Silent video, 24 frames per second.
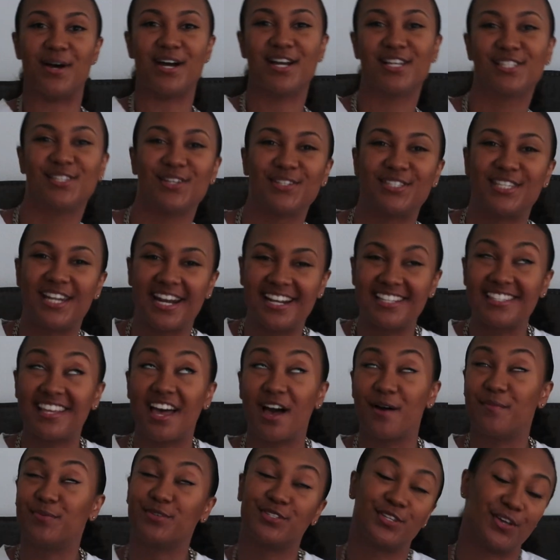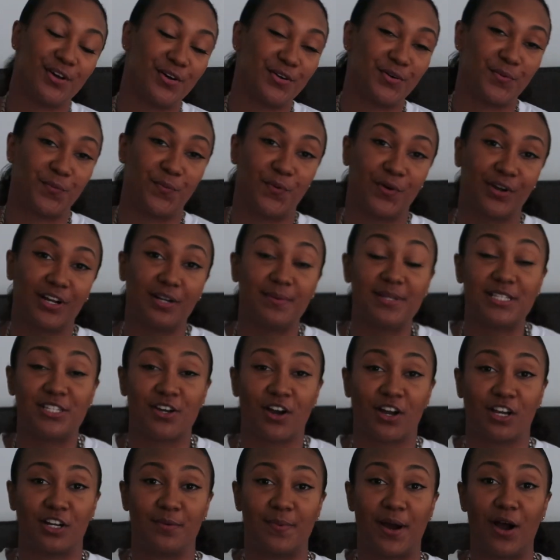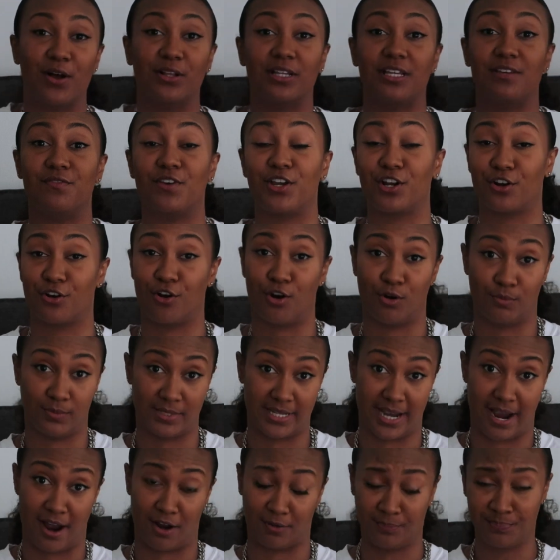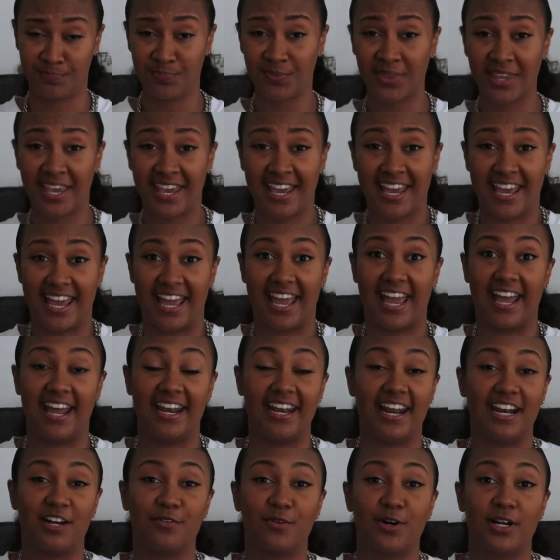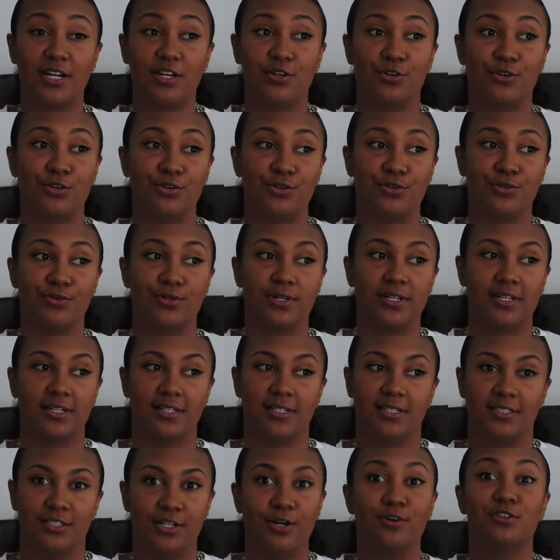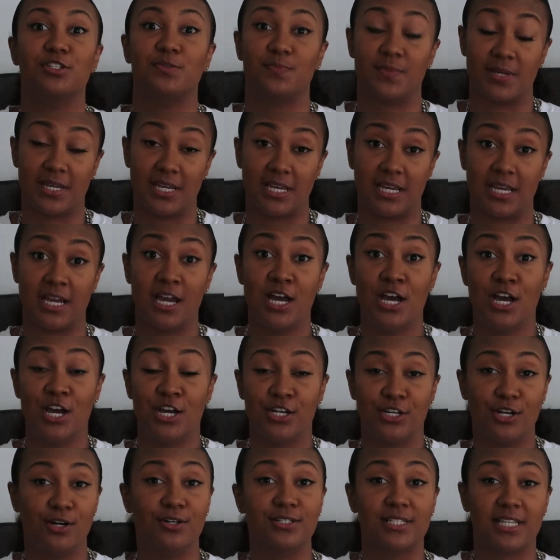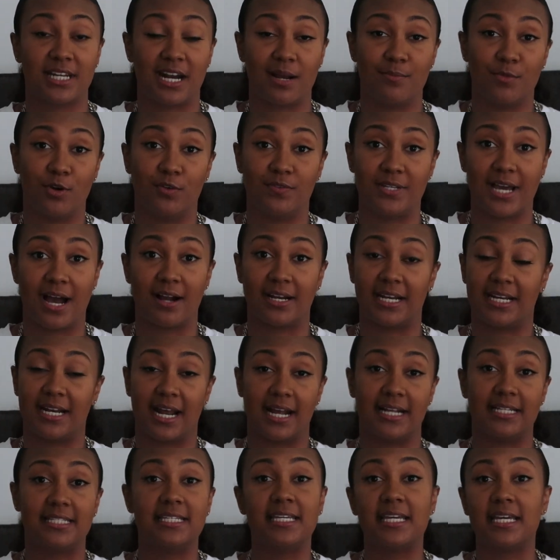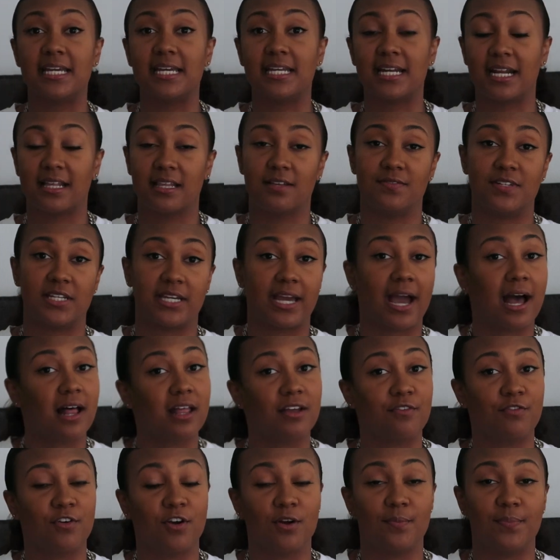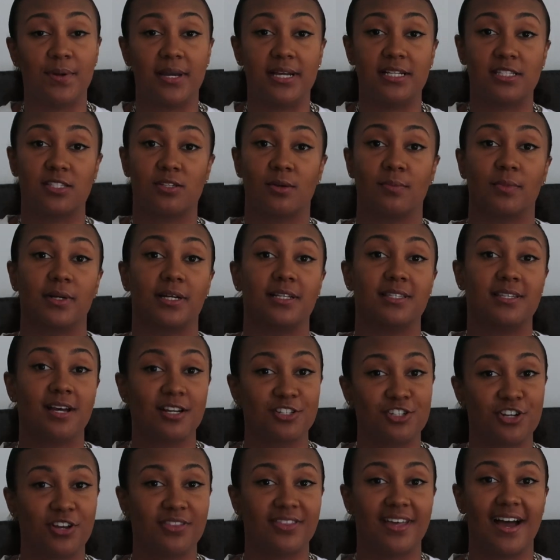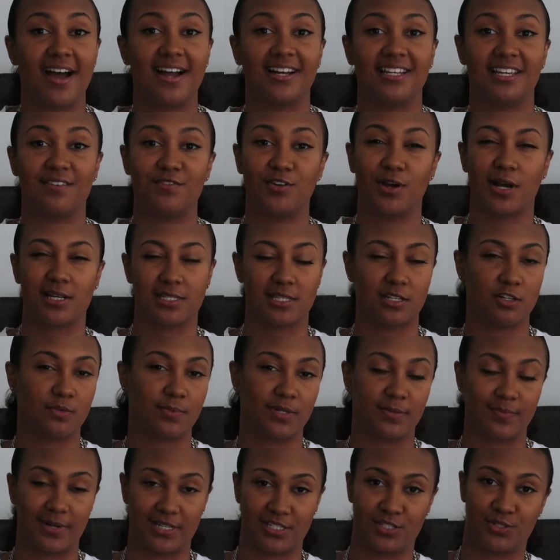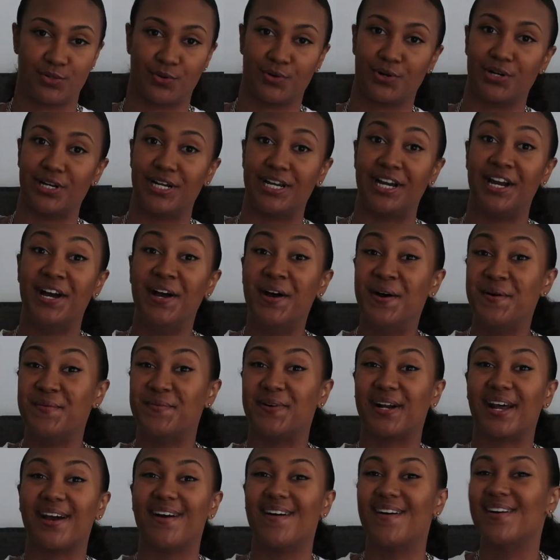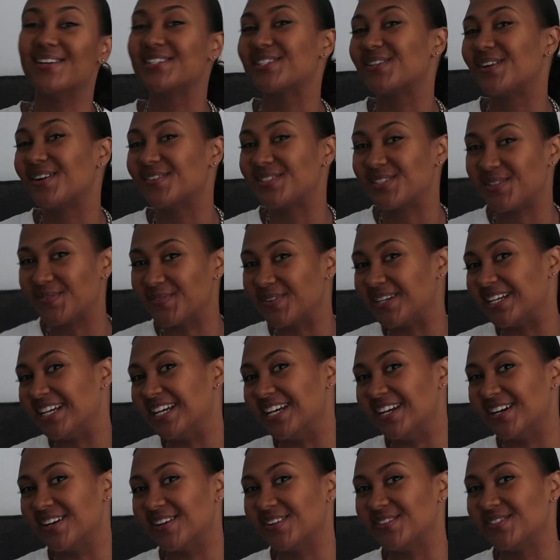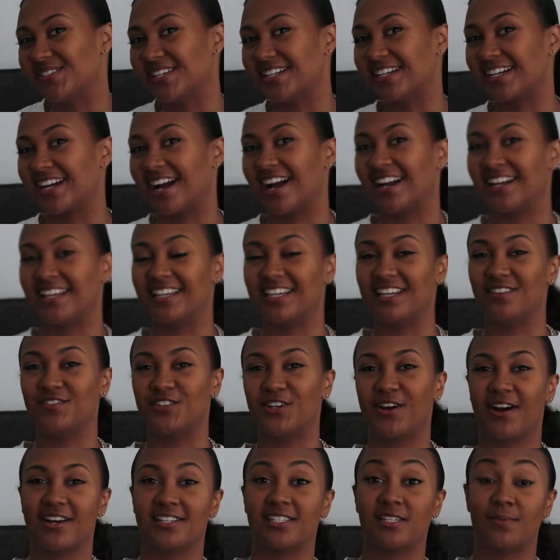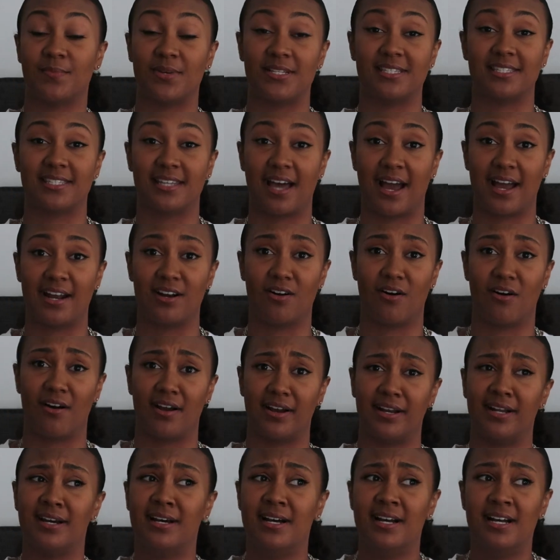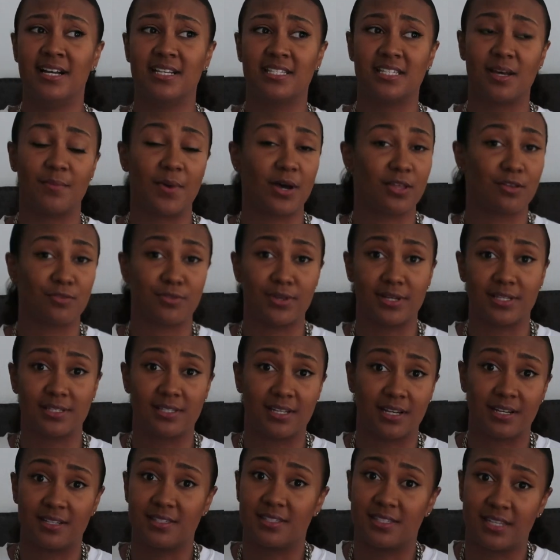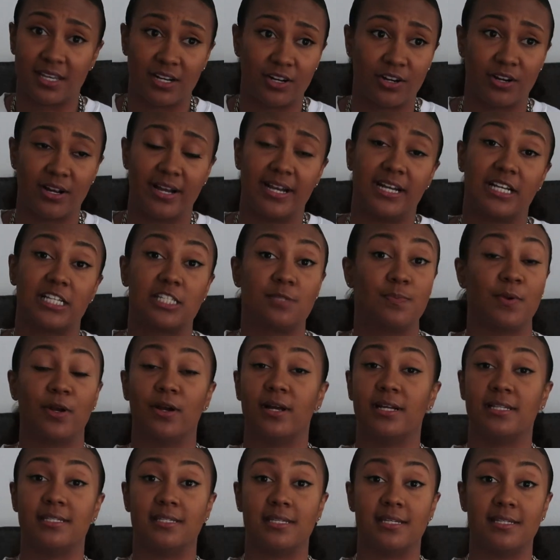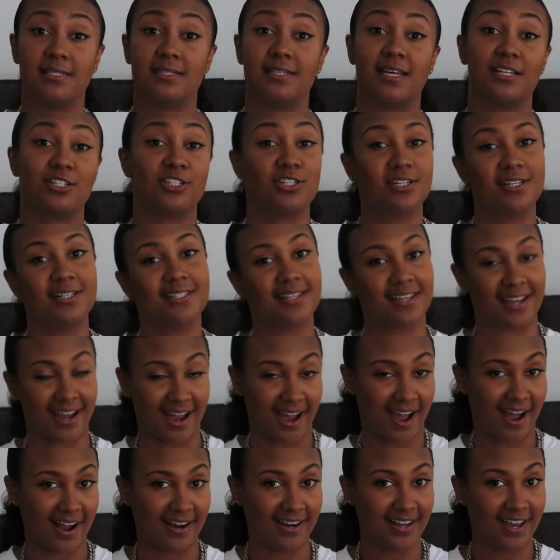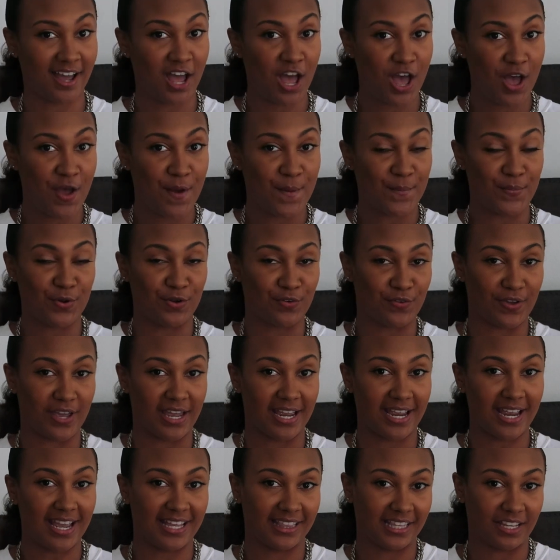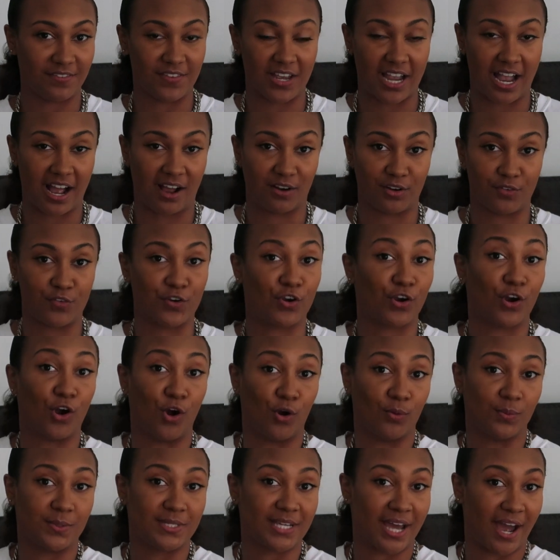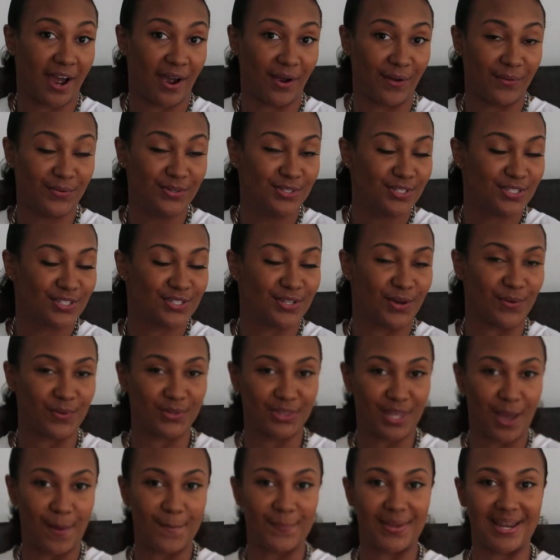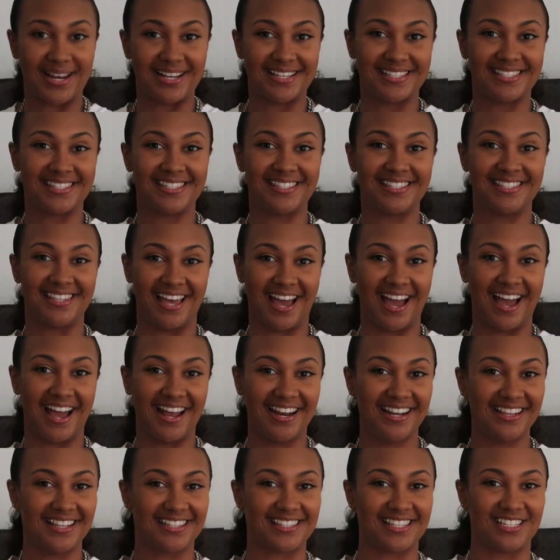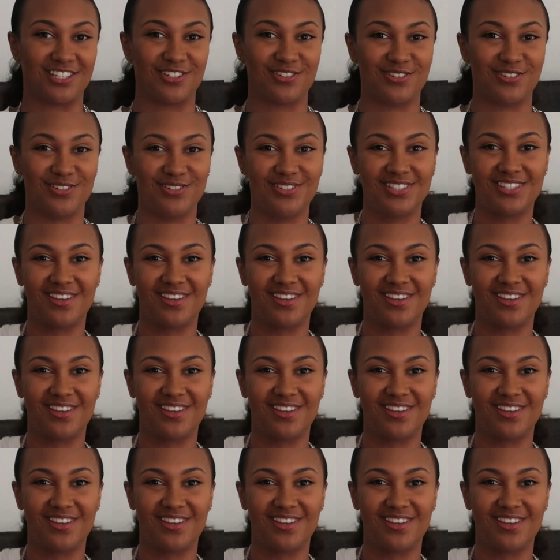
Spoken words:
So today's episode, we're going to be talking about leaving your hometown. And anyone who knows me knows that I moved out at 19. I lived in Cali for a bit, so I'm going to touch on that, give you guys a little bit of my story. But I also have someone here who's going to kind of give you guys some insight on some other things to consider and experiences that she's had moving and leaving out of her hometown. So with that being said, let's introduce